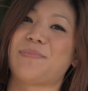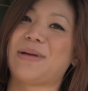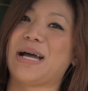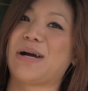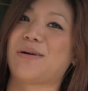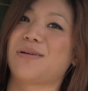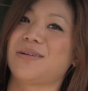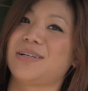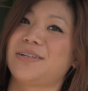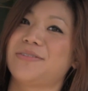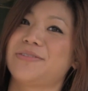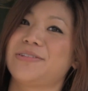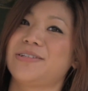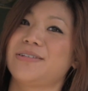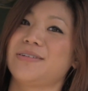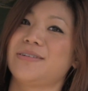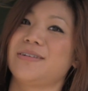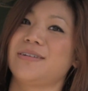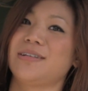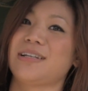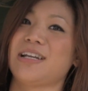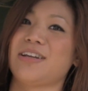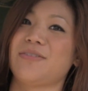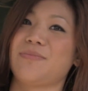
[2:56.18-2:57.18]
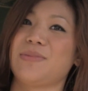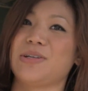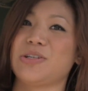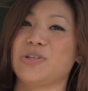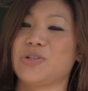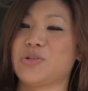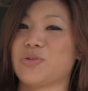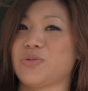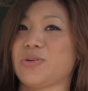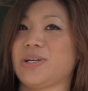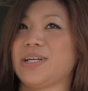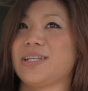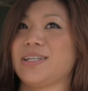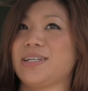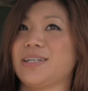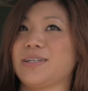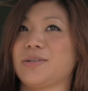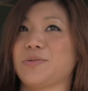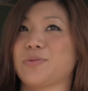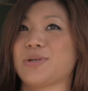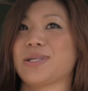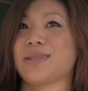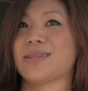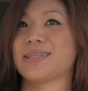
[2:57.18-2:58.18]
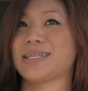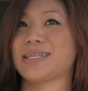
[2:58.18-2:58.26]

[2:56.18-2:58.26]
a powerlifter, and I've been training with